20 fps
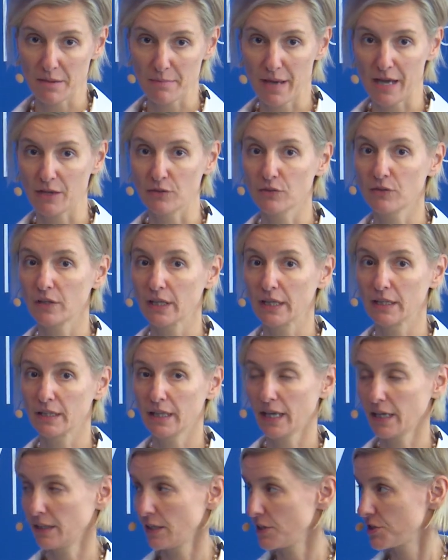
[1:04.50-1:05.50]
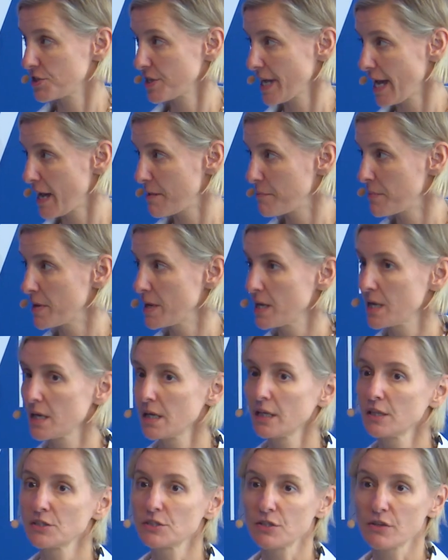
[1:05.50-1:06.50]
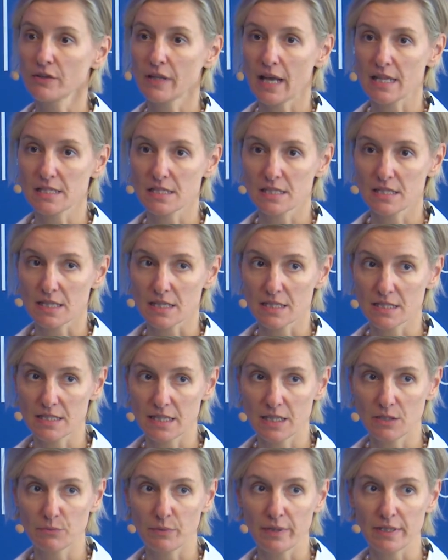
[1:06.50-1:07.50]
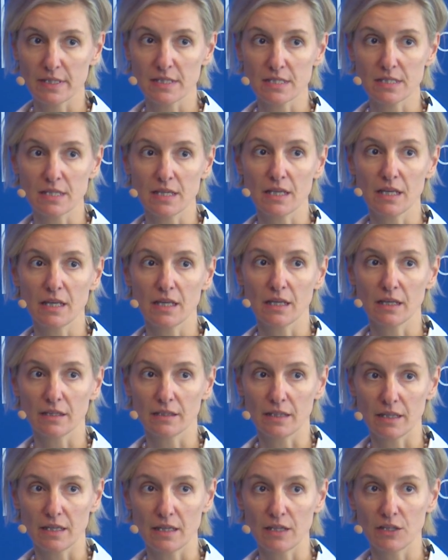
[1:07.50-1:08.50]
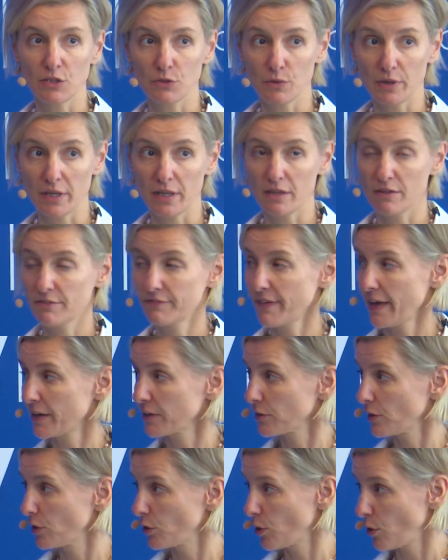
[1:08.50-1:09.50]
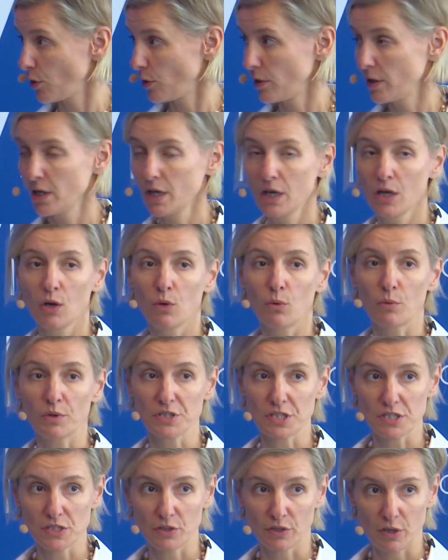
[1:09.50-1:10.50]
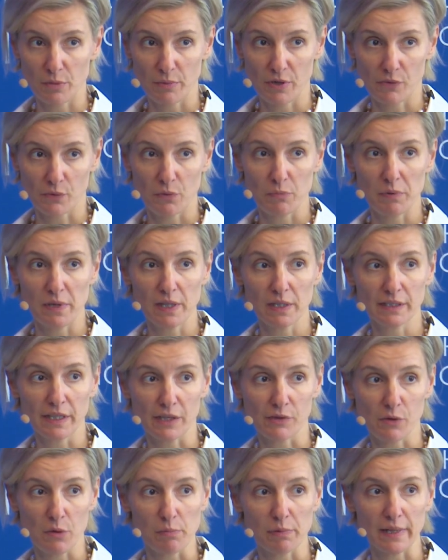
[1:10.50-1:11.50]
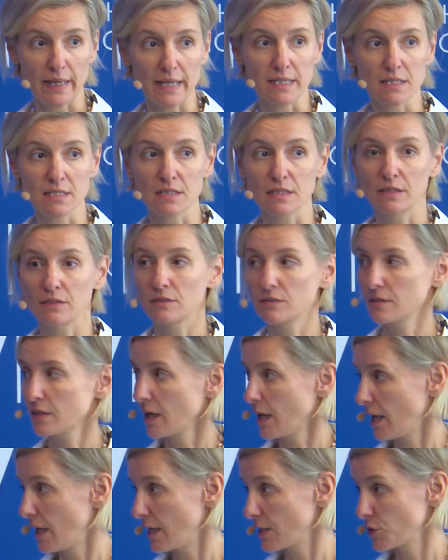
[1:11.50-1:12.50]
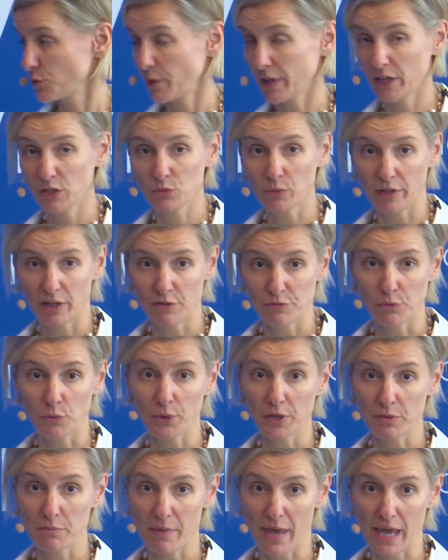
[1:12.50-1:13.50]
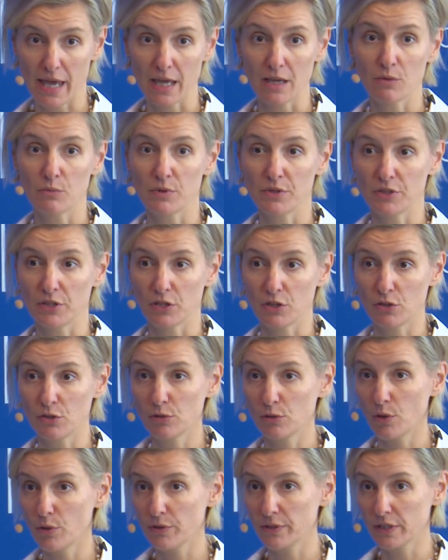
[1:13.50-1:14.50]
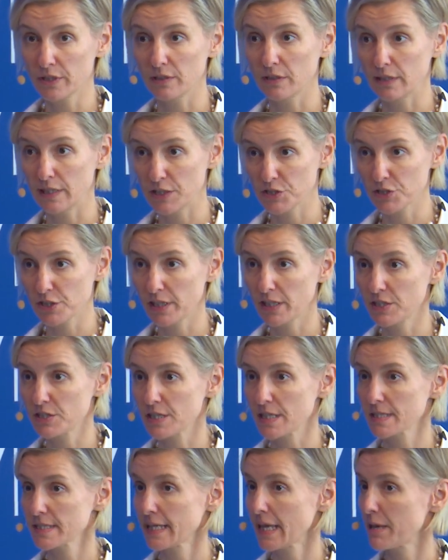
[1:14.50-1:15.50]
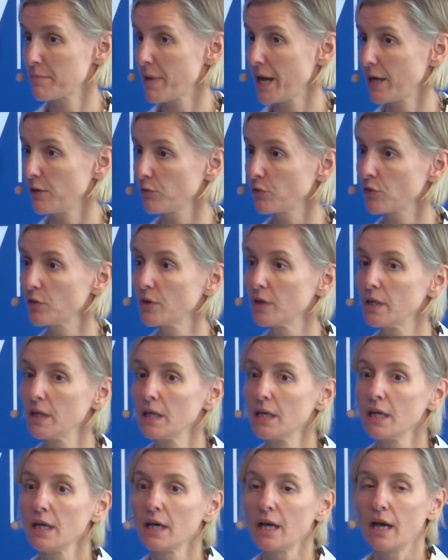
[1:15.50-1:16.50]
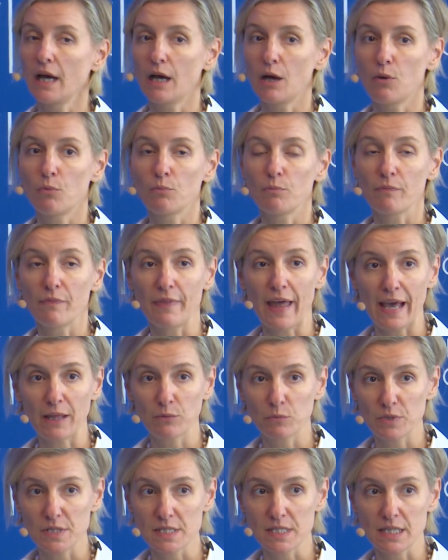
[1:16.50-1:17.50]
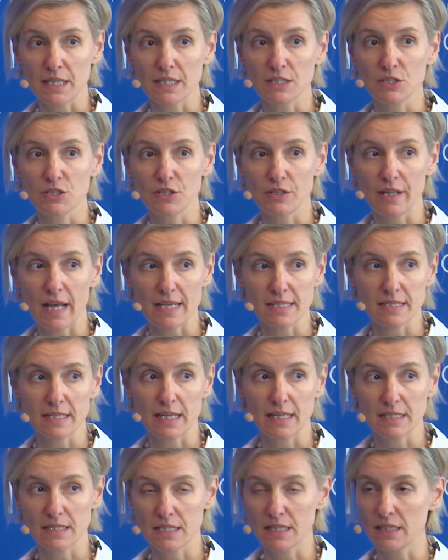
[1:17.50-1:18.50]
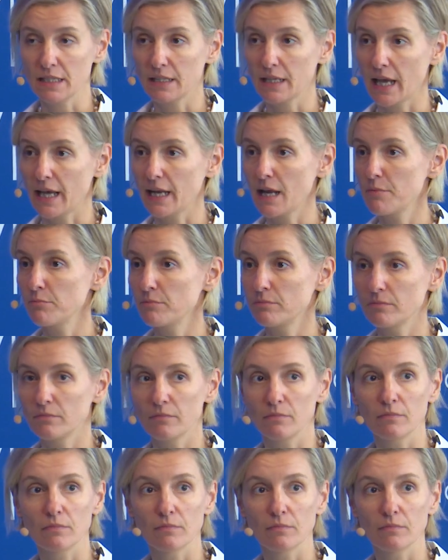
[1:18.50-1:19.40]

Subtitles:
came out in ADGM. 2016, we see the UAE federal law, which is going to be repealed and replaced in 2024 in May with a new law that literally just came out. Then we see in 2018, and I'm